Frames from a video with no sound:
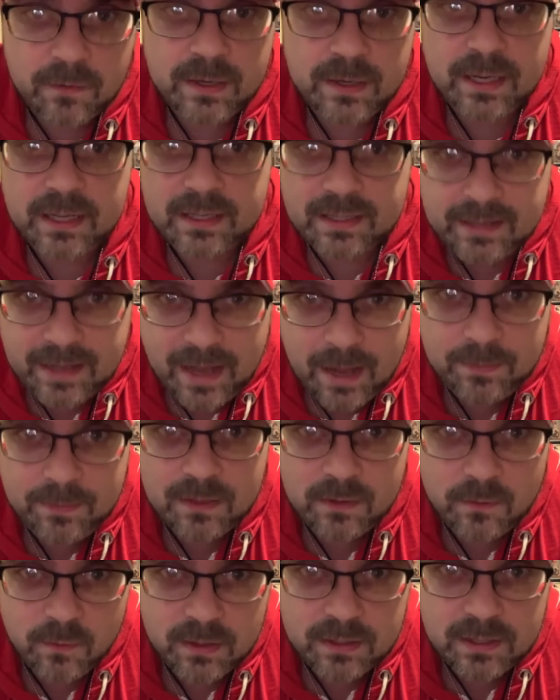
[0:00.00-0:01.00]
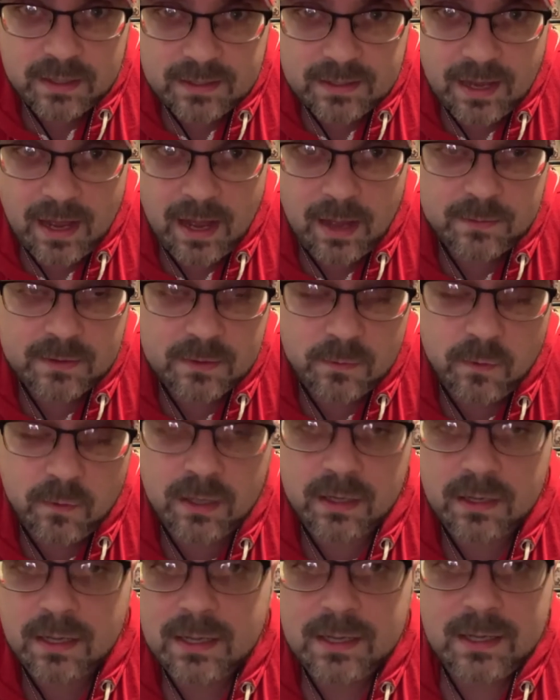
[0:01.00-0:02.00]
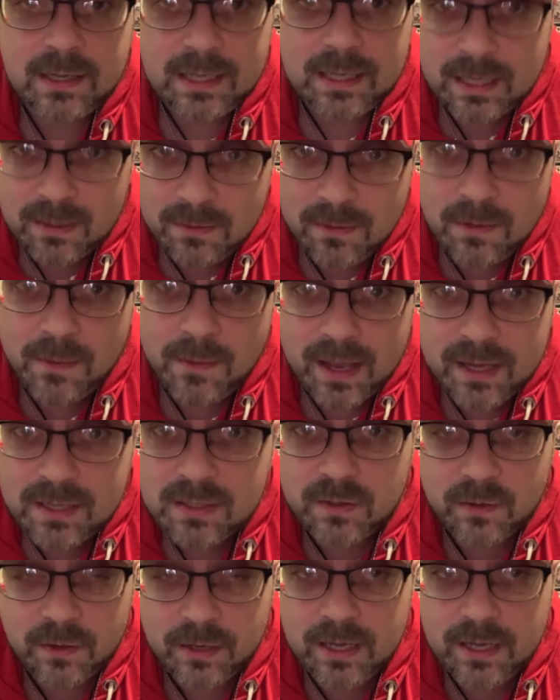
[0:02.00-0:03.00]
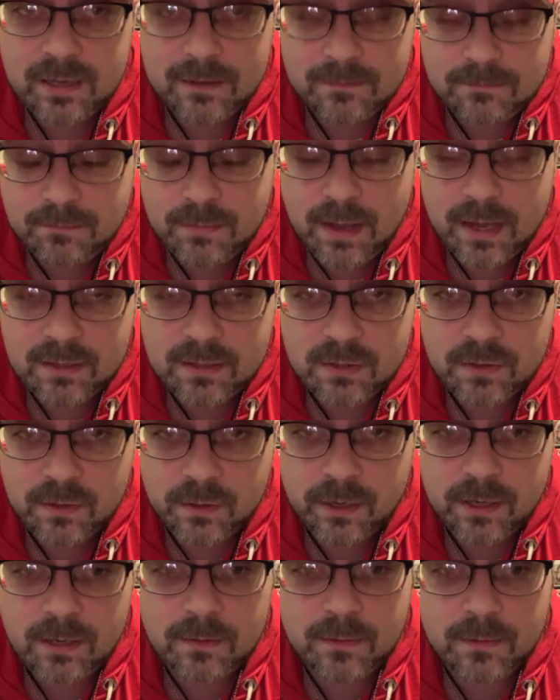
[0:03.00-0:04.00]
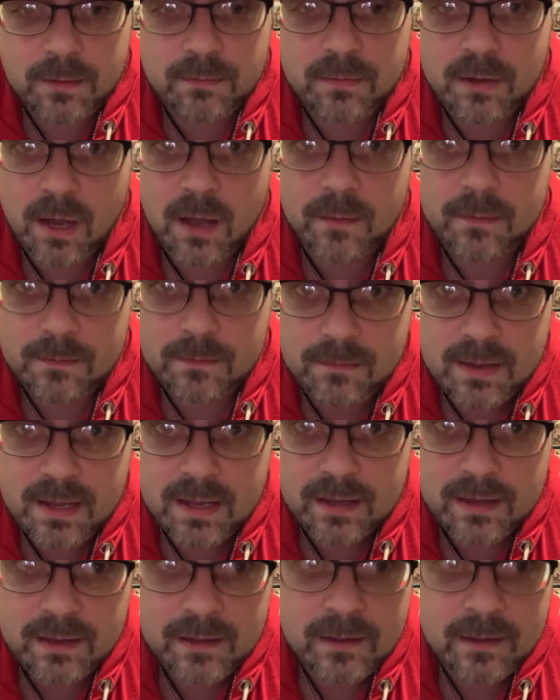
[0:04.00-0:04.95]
and adapted with the times. And when MMA started getting mainstream and becoming big,